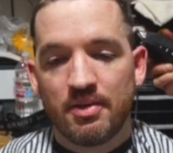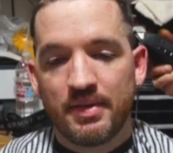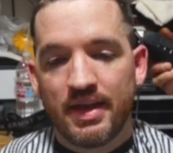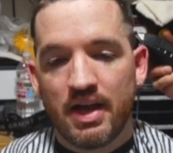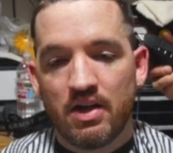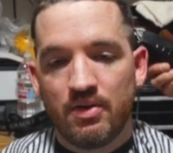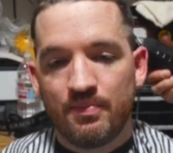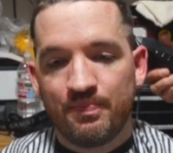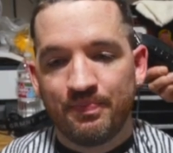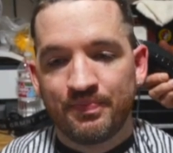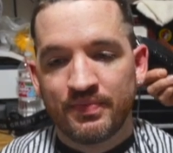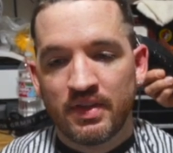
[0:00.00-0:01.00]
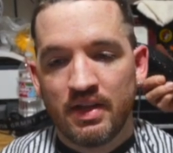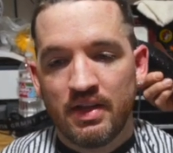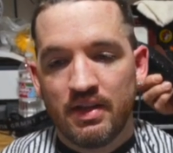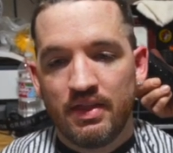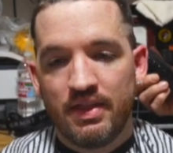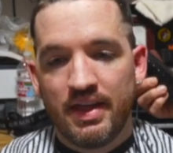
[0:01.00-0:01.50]
coming out,
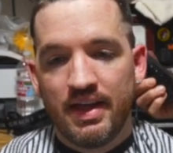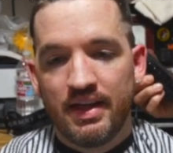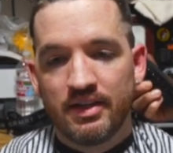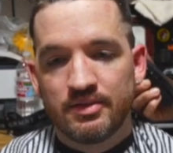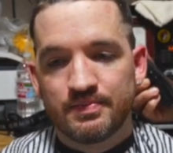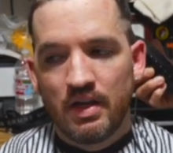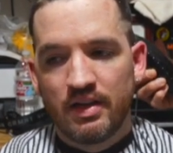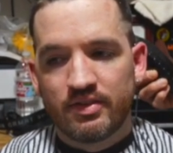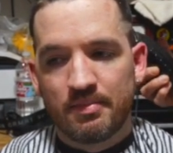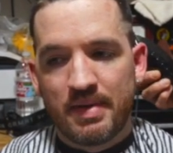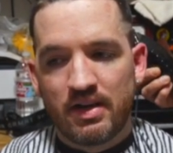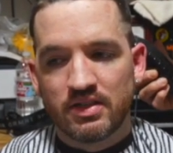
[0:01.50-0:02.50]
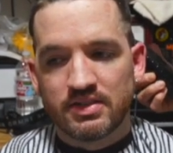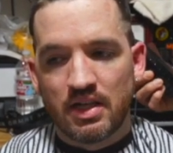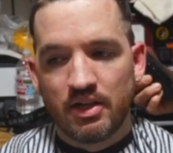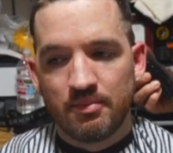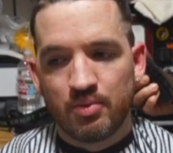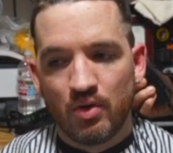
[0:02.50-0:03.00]
then it's a better
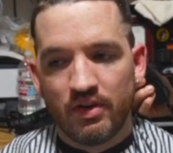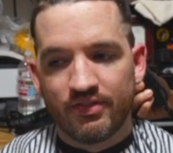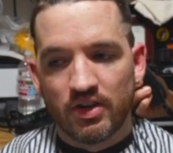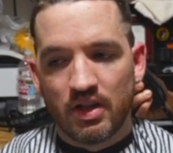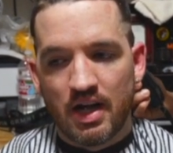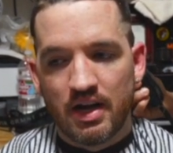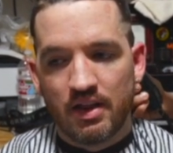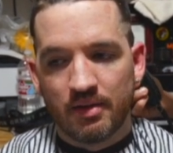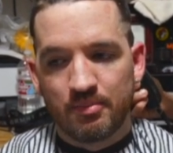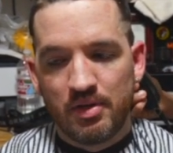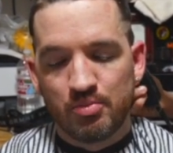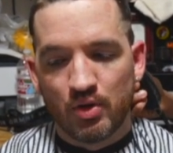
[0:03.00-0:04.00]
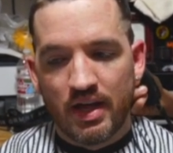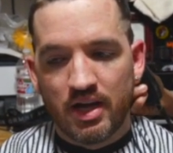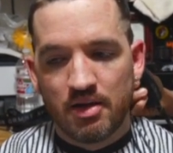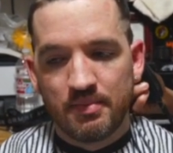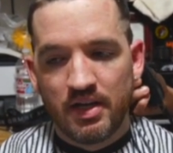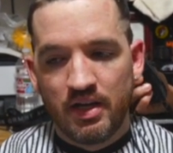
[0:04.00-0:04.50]
selling point for a lot of the people that
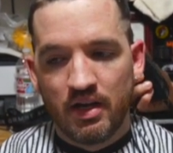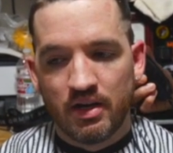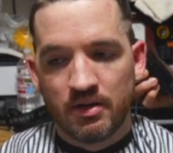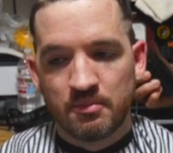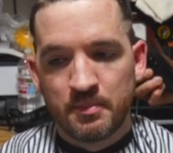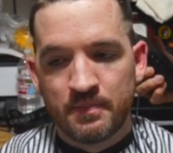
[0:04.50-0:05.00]
come in here